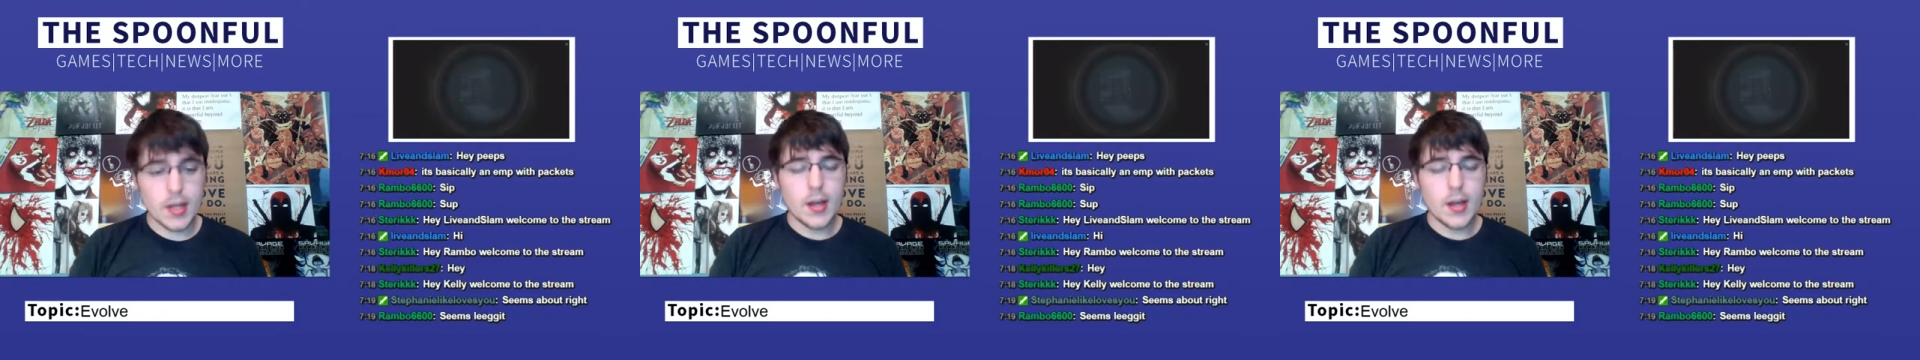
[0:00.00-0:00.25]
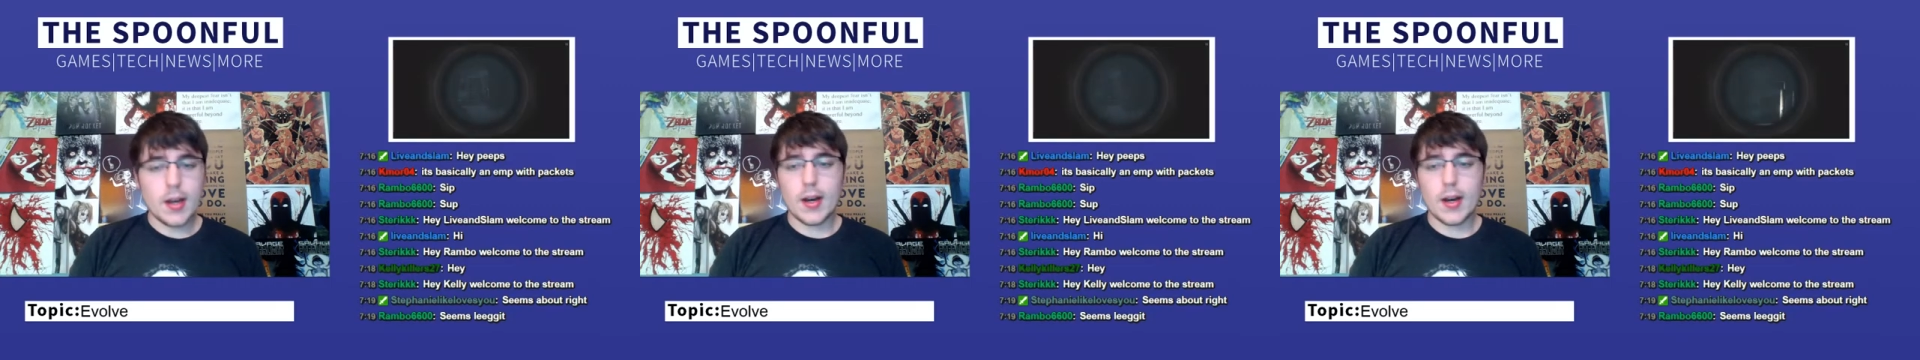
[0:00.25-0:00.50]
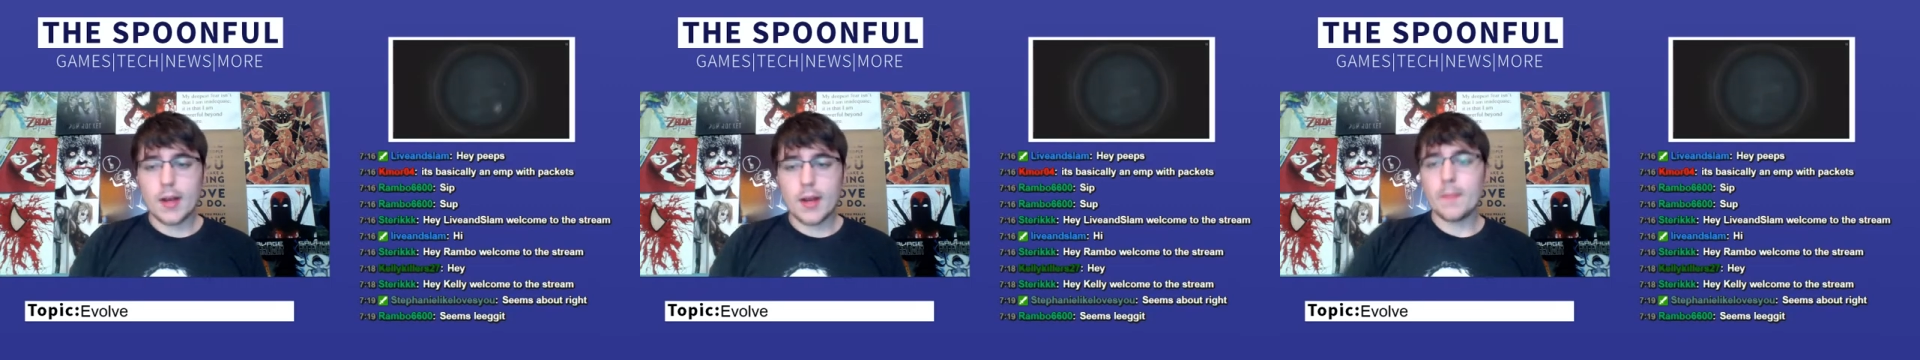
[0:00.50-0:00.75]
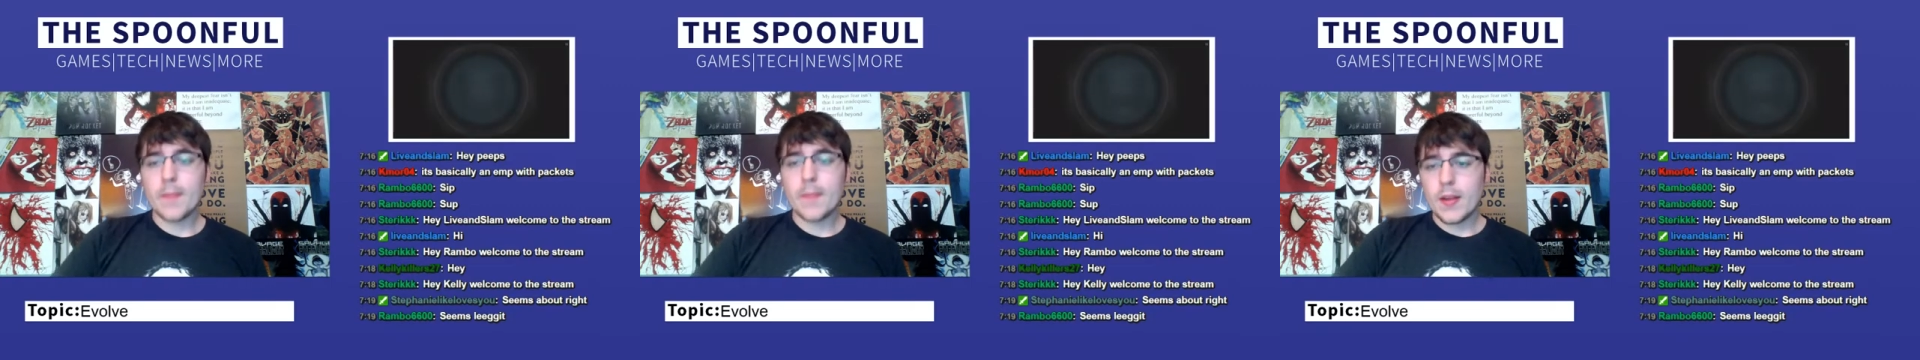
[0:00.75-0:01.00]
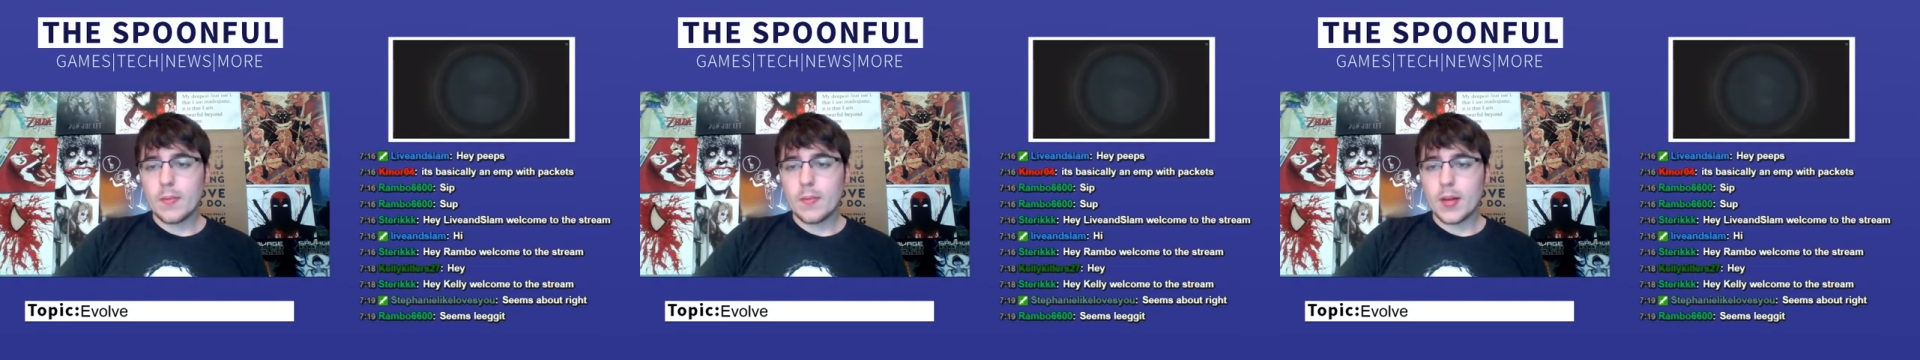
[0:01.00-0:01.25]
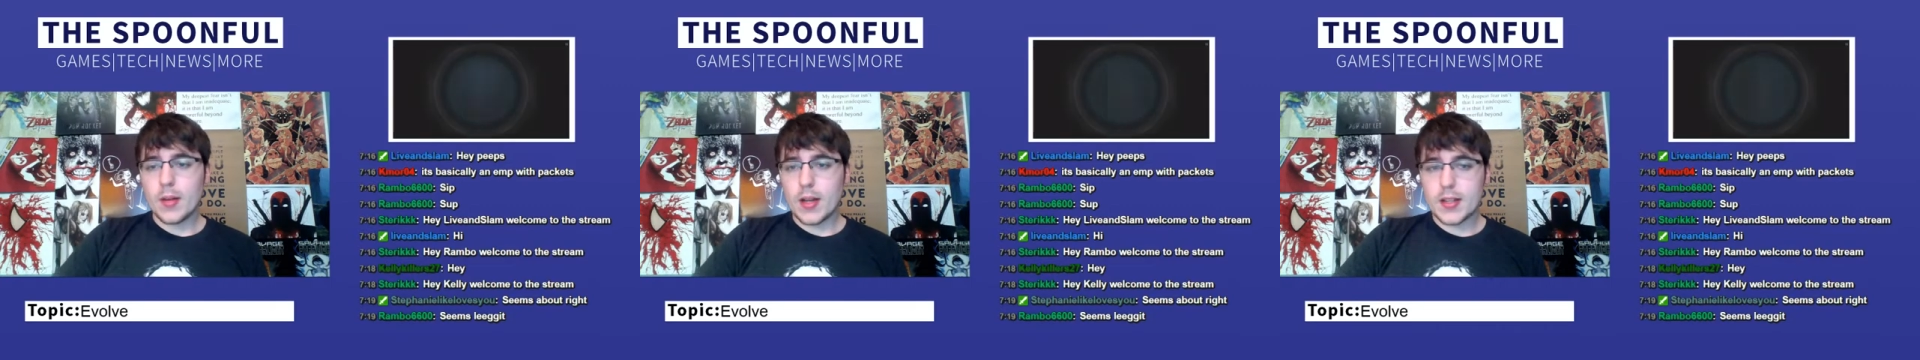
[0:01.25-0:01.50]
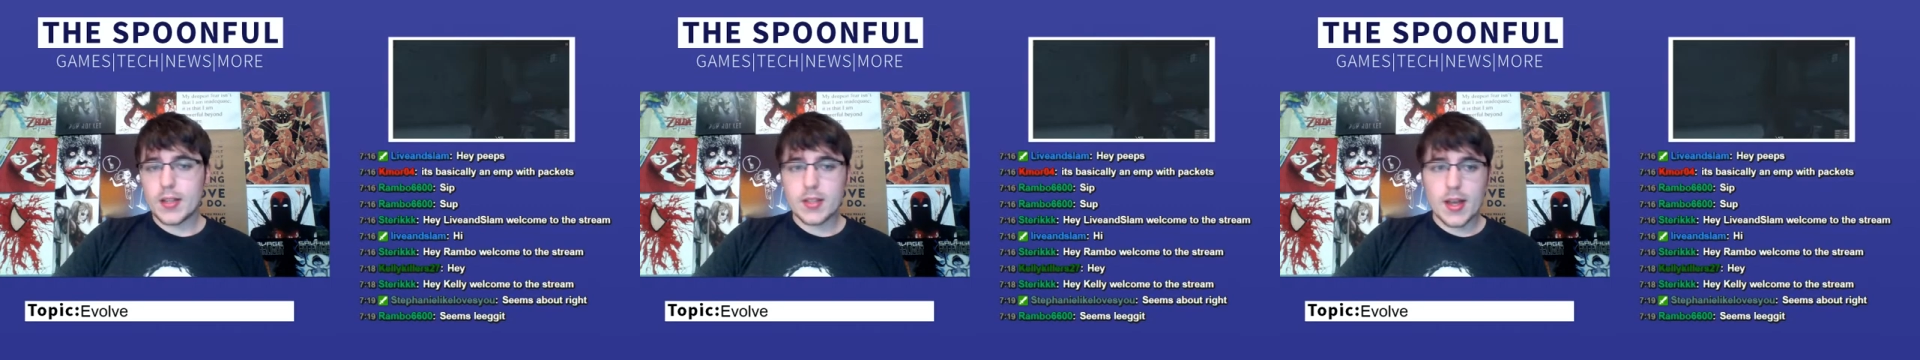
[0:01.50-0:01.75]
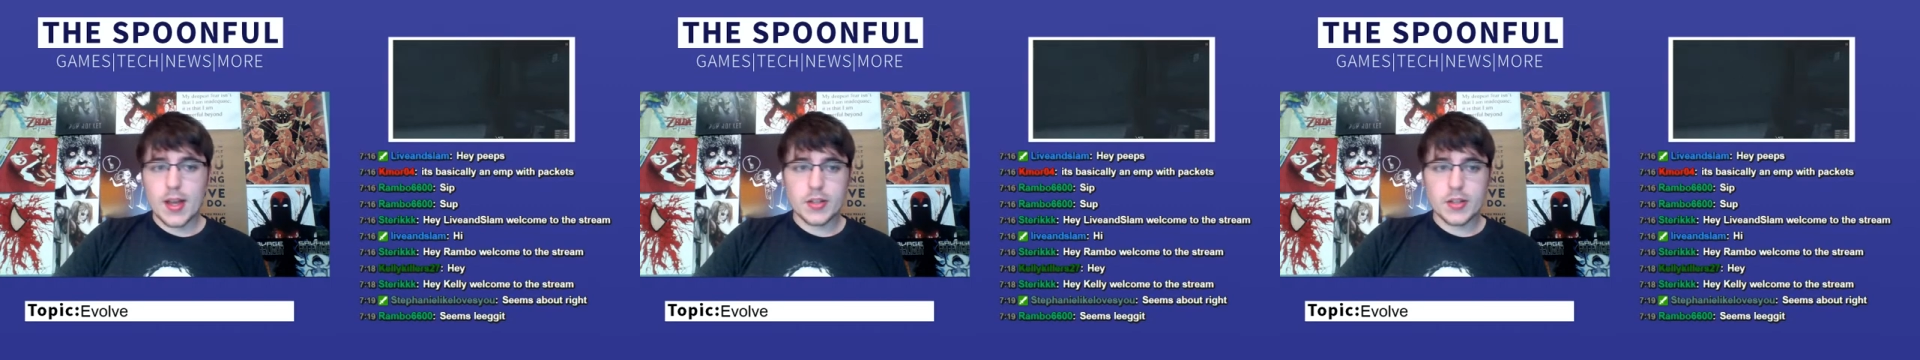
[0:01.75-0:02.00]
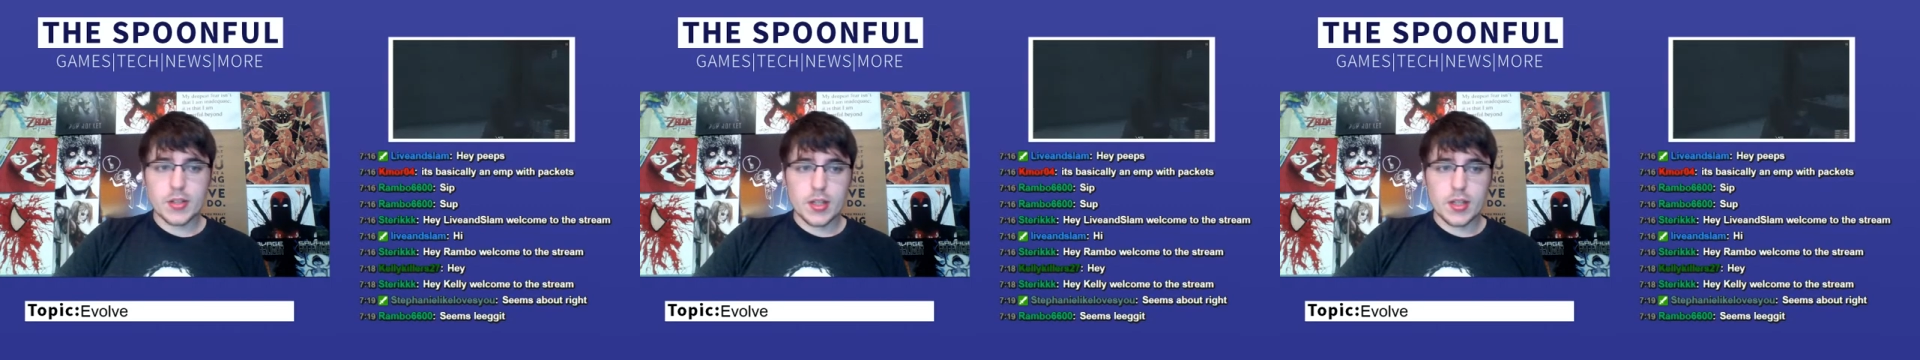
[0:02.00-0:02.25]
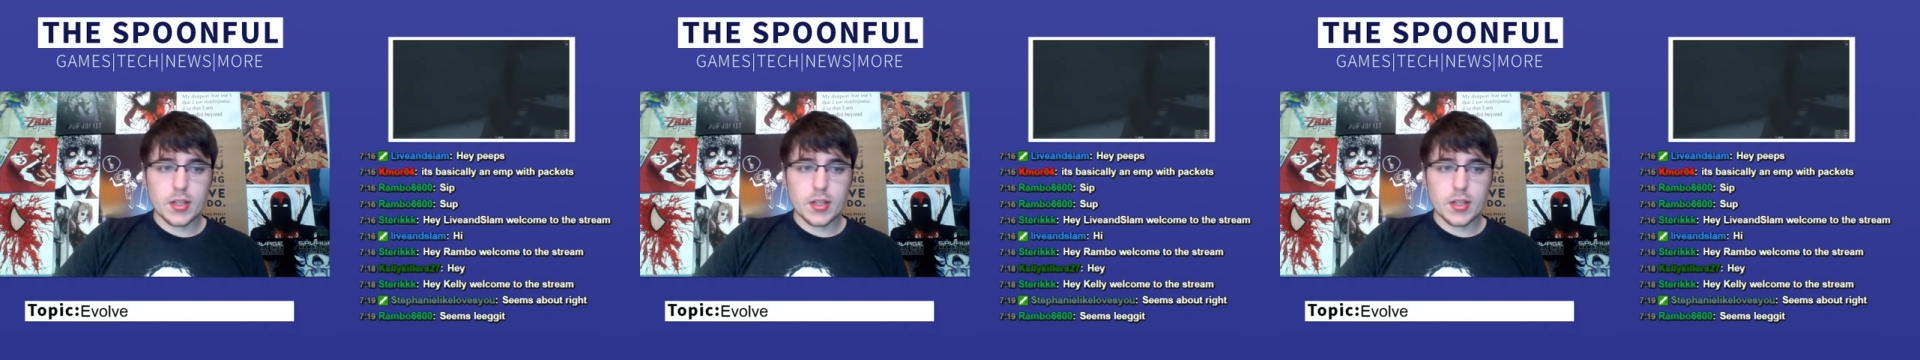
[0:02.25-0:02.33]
But let's actually